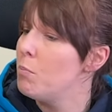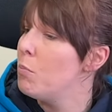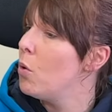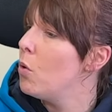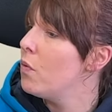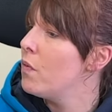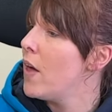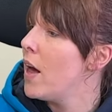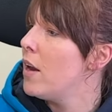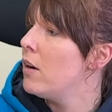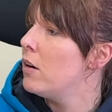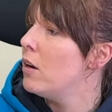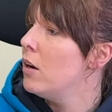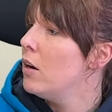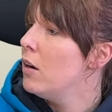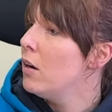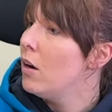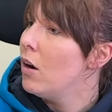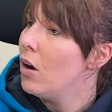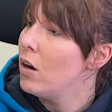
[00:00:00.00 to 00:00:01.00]
But then
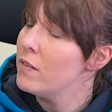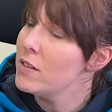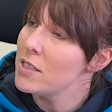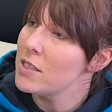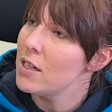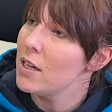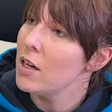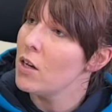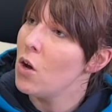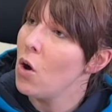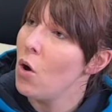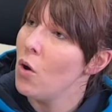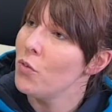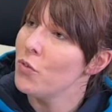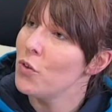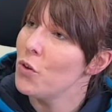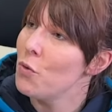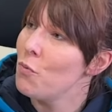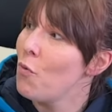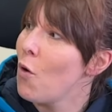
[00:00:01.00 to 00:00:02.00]
obviously it got
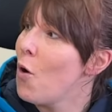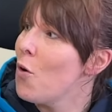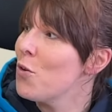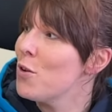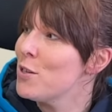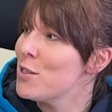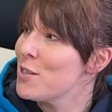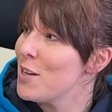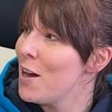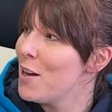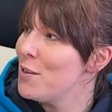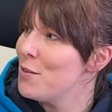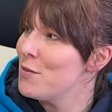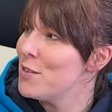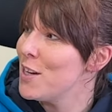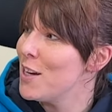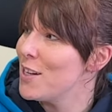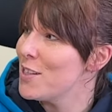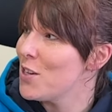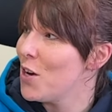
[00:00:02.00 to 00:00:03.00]
onto the wrong side of
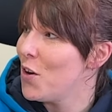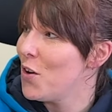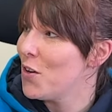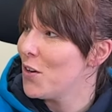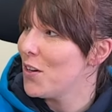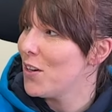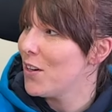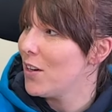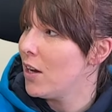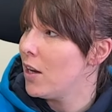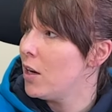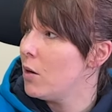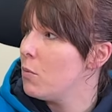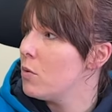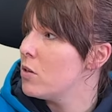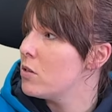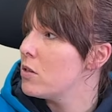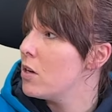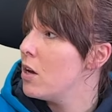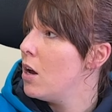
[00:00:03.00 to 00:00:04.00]
TikTok and it
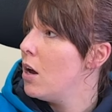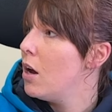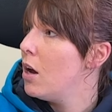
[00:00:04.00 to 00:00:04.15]
was oh.